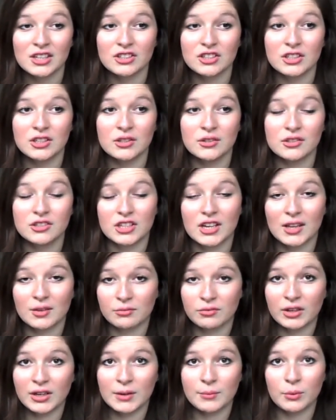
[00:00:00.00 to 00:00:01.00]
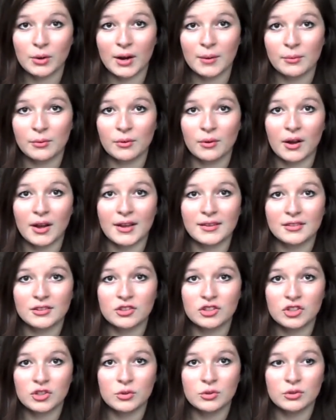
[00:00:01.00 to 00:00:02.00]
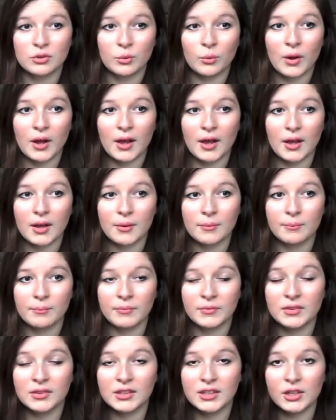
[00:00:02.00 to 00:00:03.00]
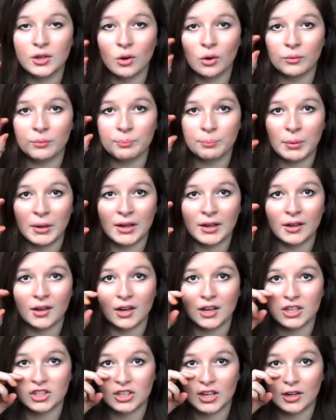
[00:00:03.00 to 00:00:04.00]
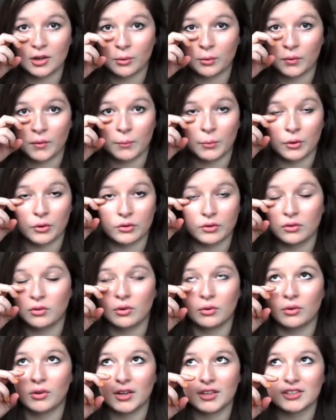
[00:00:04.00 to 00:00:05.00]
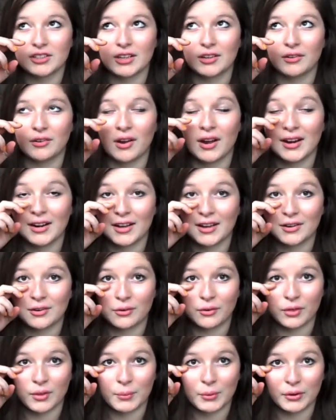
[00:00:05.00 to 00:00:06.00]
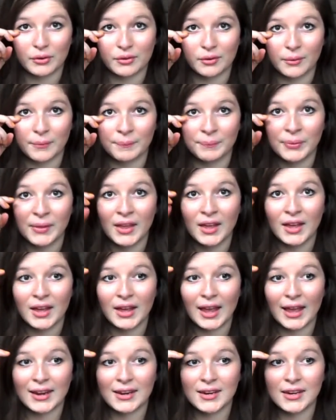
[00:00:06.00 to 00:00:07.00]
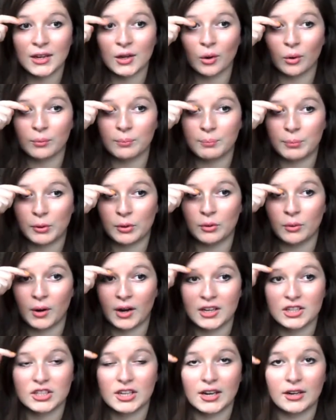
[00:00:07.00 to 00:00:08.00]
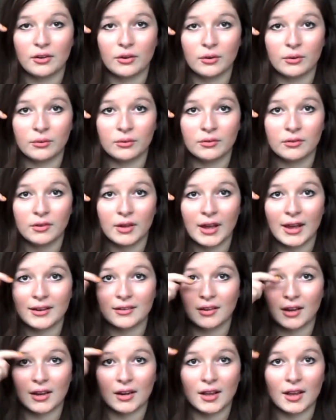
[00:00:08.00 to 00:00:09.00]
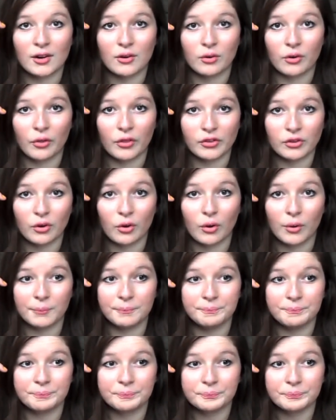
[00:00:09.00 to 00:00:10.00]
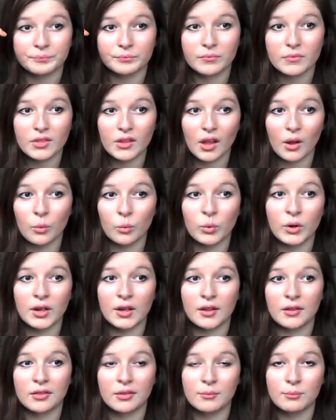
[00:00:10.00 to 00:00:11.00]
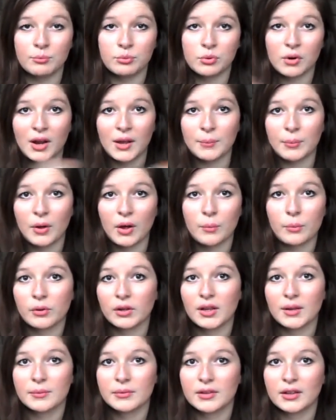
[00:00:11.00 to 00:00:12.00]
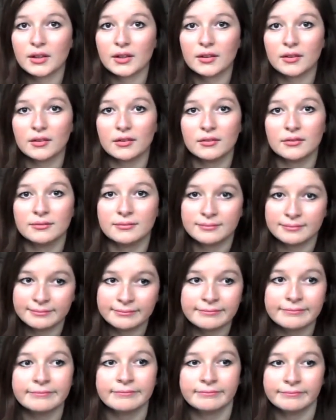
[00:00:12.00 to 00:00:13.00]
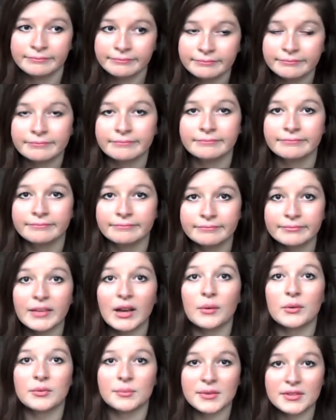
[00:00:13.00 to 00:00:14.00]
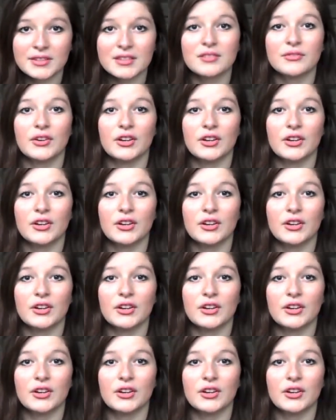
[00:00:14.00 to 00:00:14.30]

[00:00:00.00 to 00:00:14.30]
She had really bright blue eyes and she used to wear neon pink eyeshadow on the bottom, no not eyeshadow, eyeliner on the bottom, and neon blue eyeshadow and eyeliner on the top with bright purple lipstick. That was Mrs.